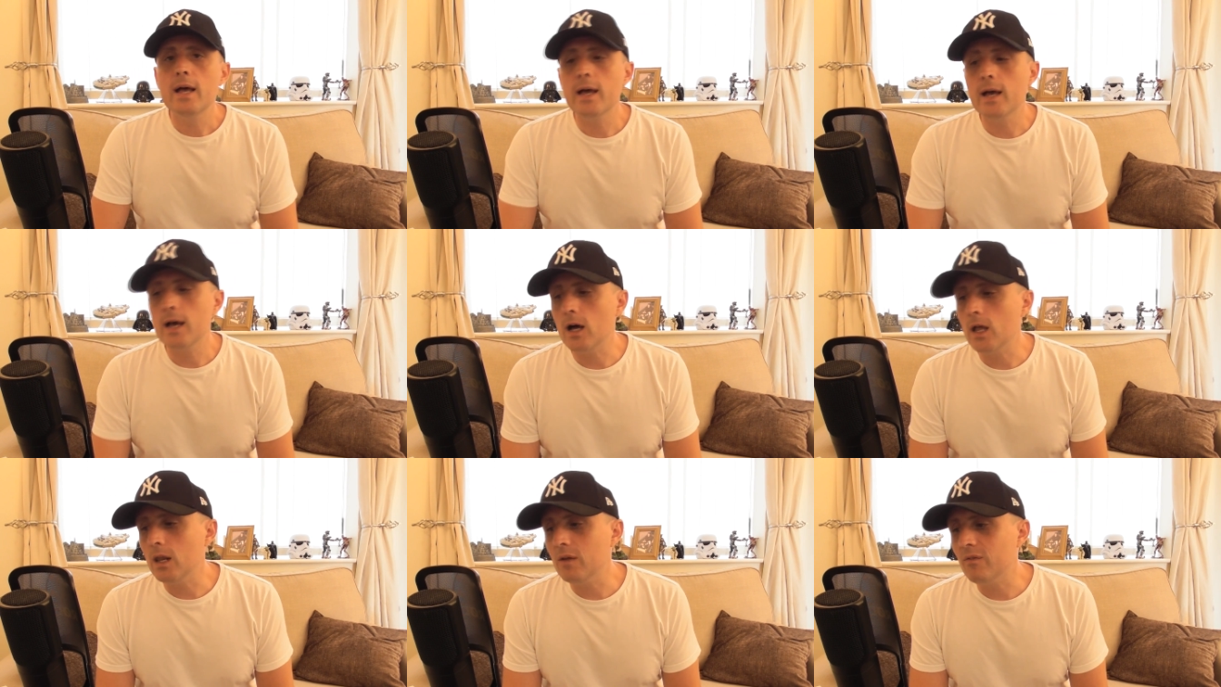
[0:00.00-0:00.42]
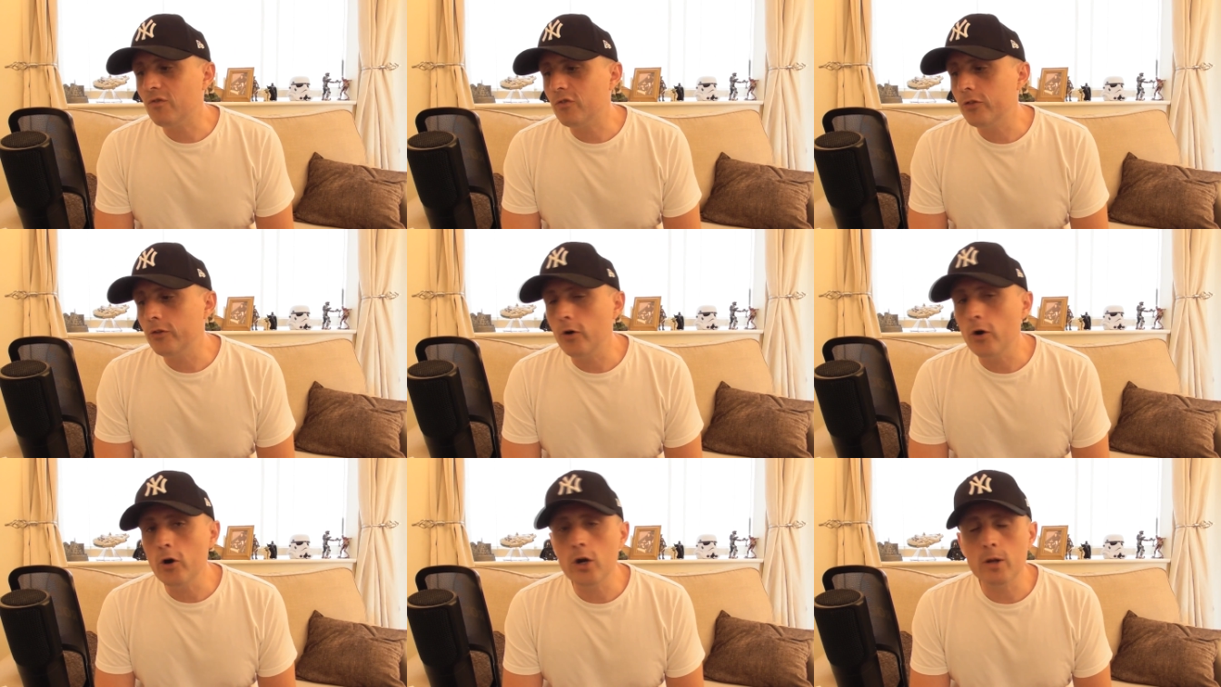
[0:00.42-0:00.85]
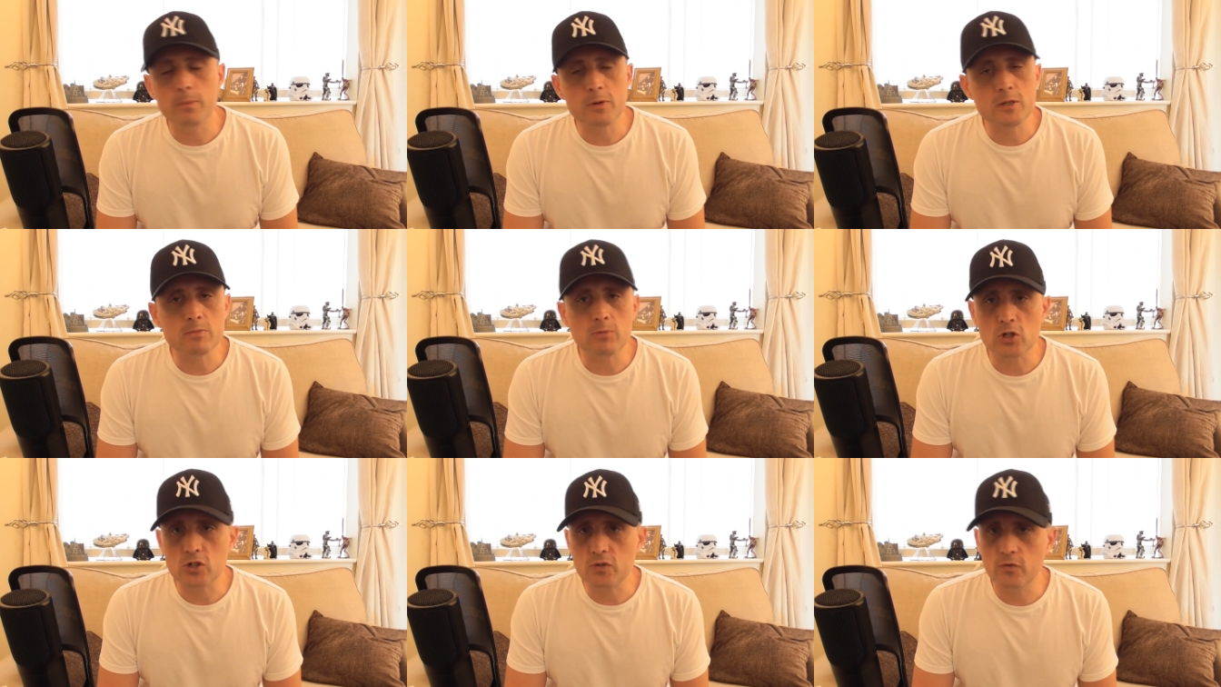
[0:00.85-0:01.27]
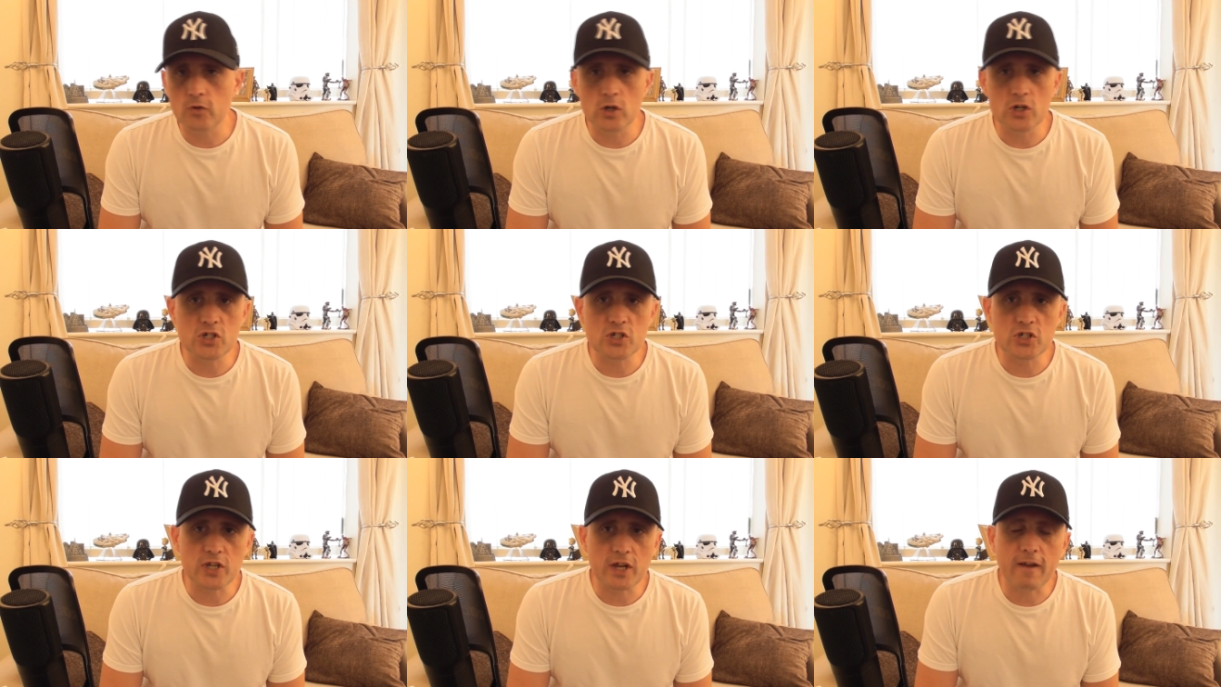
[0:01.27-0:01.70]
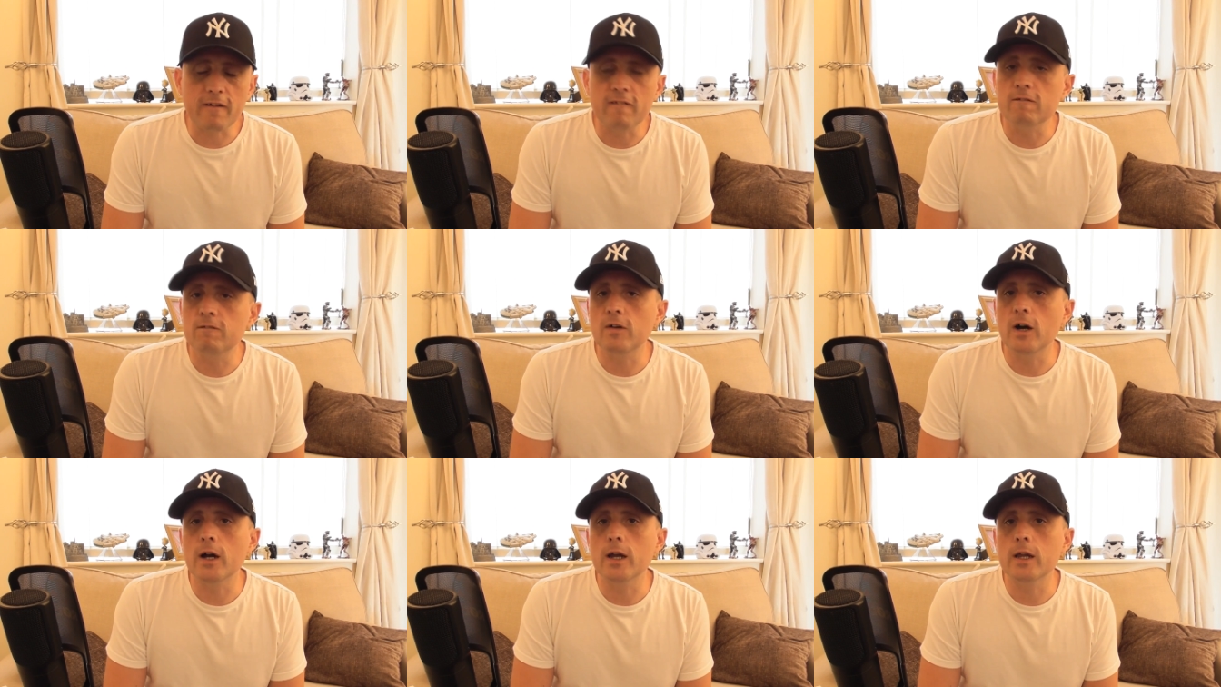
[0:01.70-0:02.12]
I'll have thrown up as much footage as I
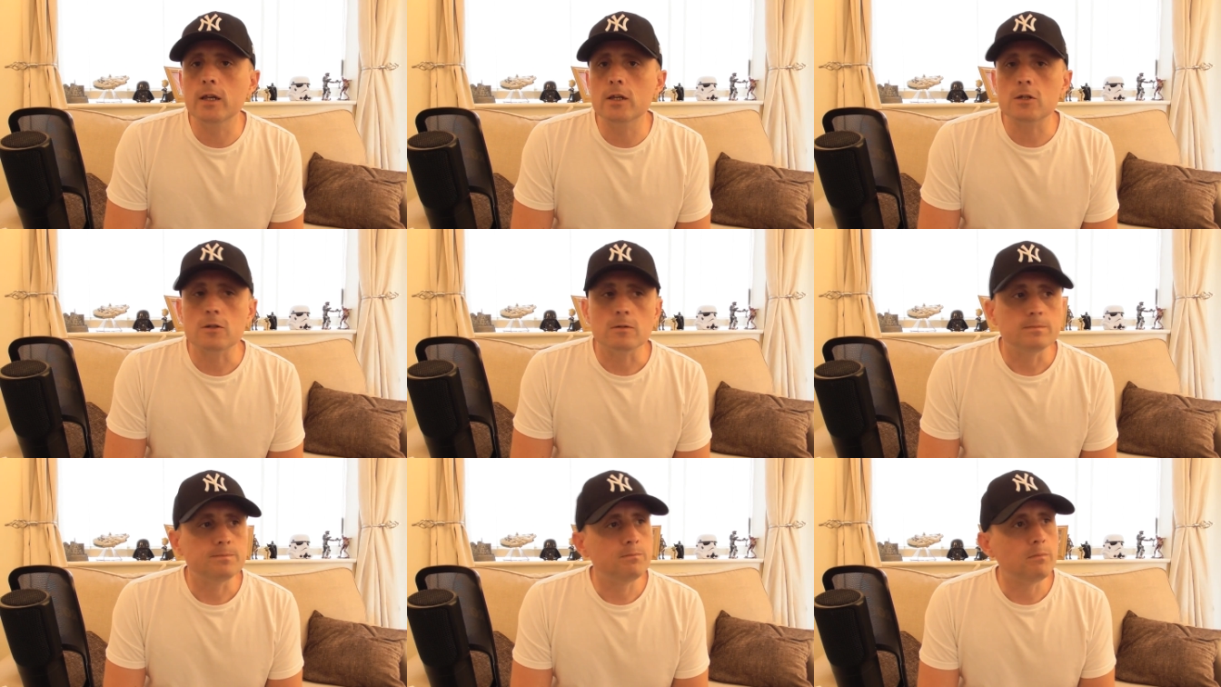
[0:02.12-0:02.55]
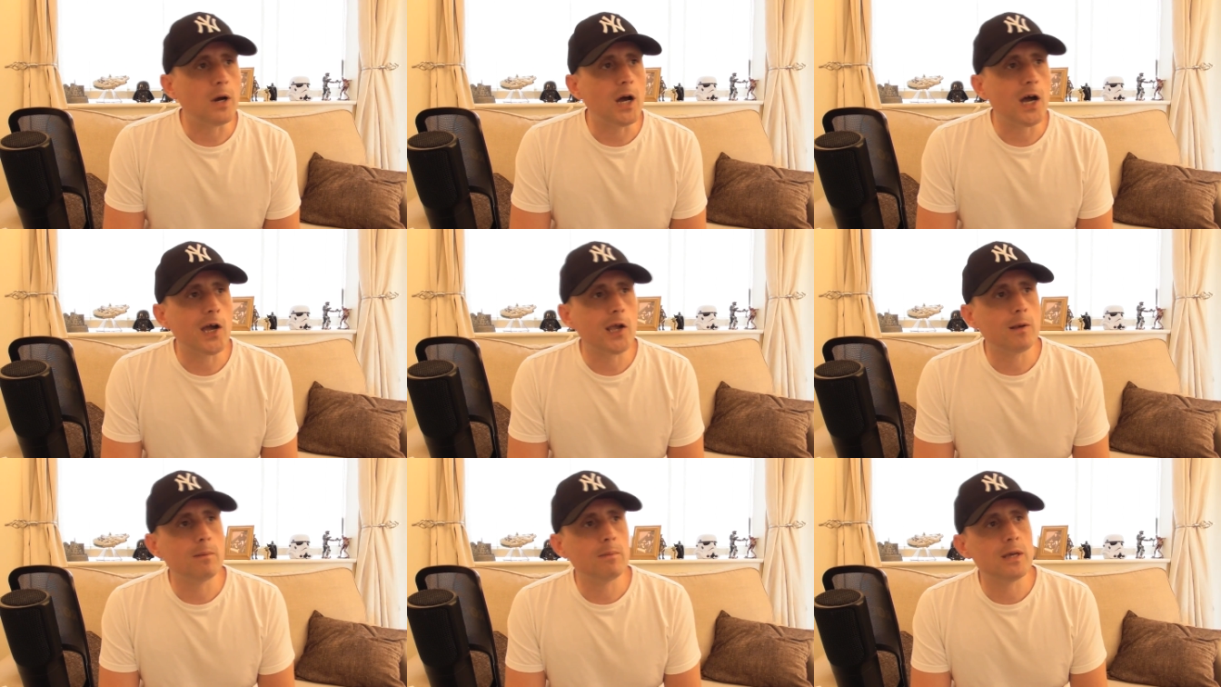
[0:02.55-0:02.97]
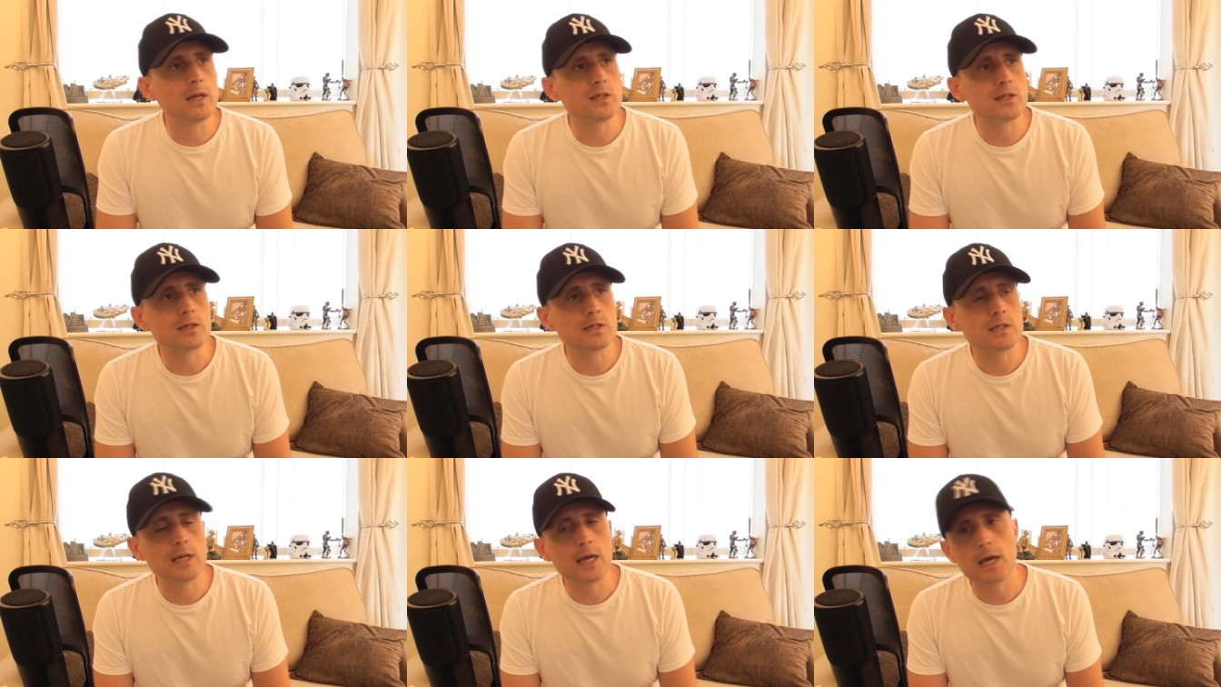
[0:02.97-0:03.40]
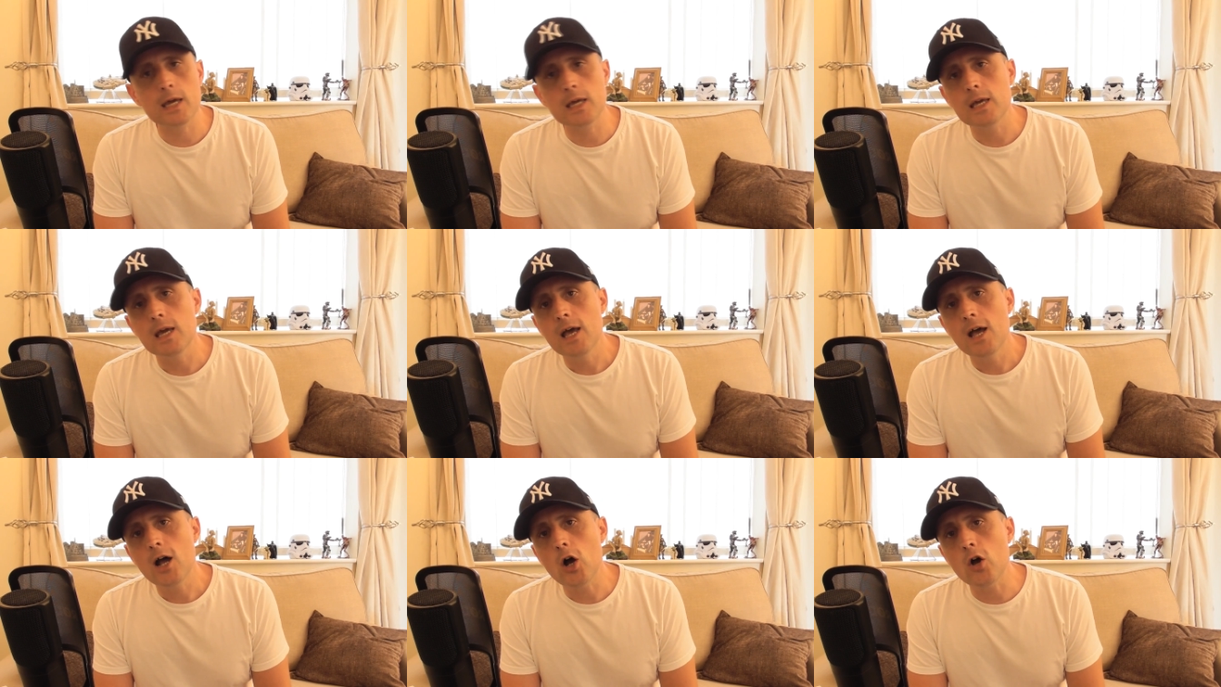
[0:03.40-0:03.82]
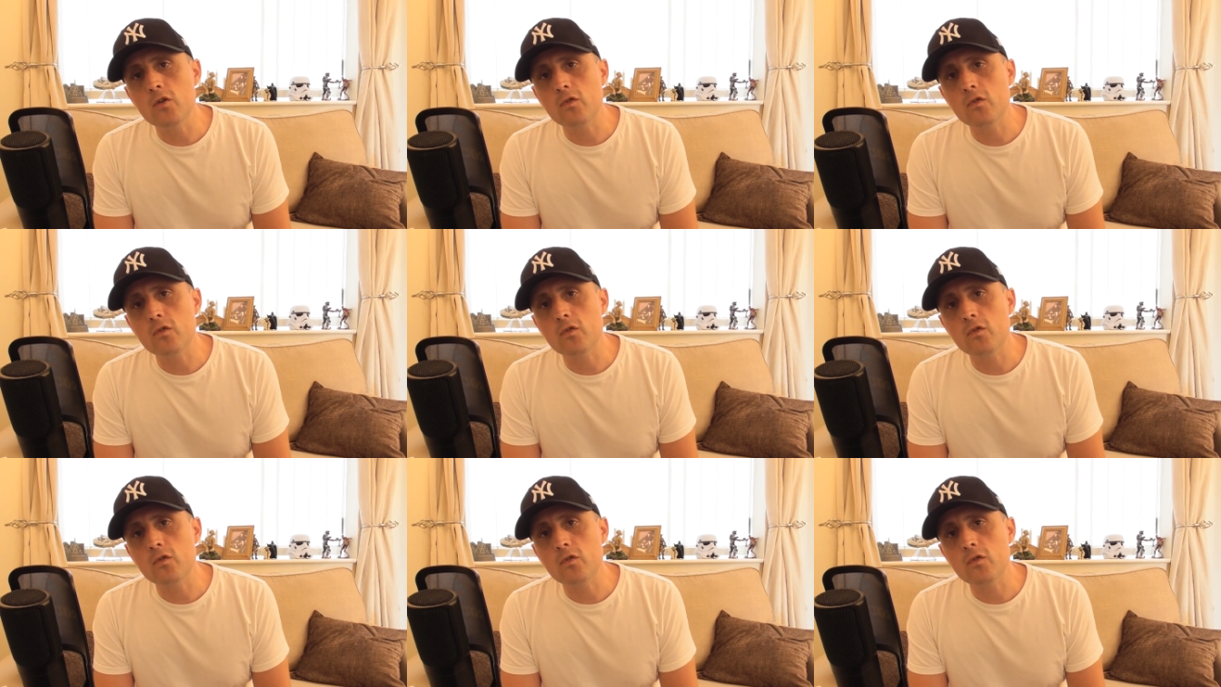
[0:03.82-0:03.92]
can find behind me, as I say.